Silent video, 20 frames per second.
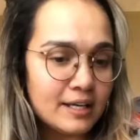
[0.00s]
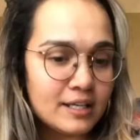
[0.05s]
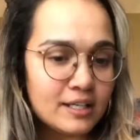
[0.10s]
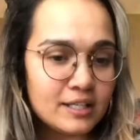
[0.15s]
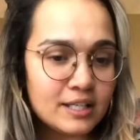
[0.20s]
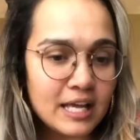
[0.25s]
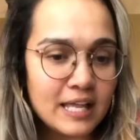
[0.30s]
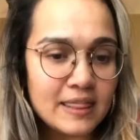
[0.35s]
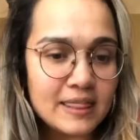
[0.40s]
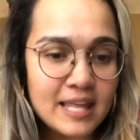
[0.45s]

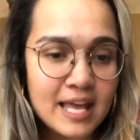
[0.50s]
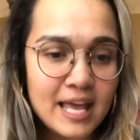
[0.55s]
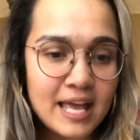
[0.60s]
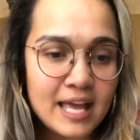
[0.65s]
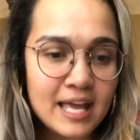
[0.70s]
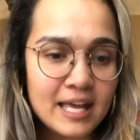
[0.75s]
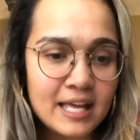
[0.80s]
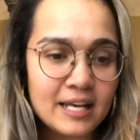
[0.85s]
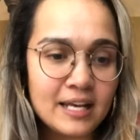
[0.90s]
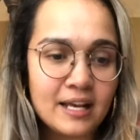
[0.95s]
And
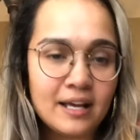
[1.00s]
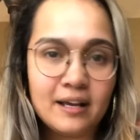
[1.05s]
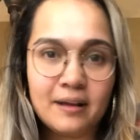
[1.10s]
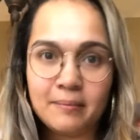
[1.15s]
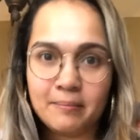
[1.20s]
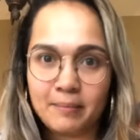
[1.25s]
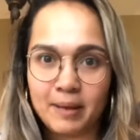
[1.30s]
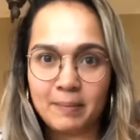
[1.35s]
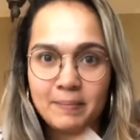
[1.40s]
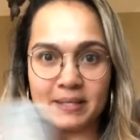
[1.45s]
then
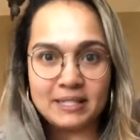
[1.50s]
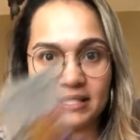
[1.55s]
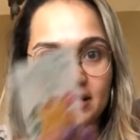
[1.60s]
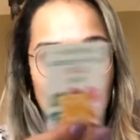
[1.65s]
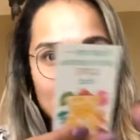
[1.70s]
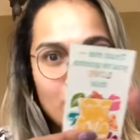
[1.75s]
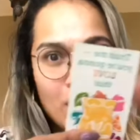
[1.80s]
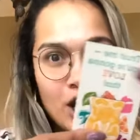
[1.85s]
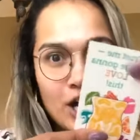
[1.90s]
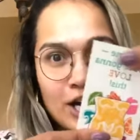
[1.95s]
my business
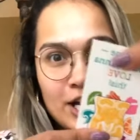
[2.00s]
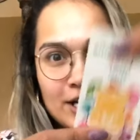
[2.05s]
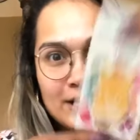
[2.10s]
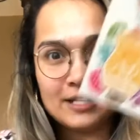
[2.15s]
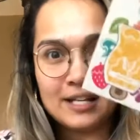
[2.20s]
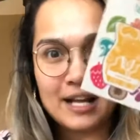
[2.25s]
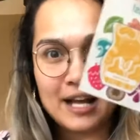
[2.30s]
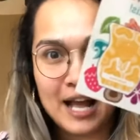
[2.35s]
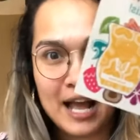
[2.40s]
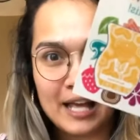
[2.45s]
card,
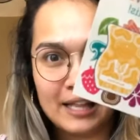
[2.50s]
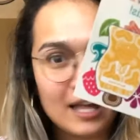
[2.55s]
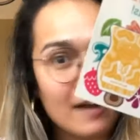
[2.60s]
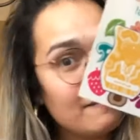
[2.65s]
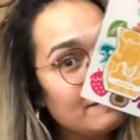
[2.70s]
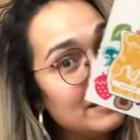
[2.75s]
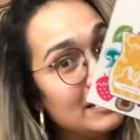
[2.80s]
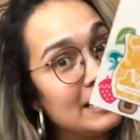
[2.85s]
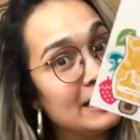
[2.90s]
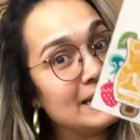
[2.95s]
I love
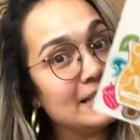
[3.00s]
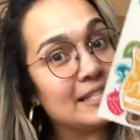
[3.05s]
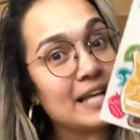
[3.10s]
these.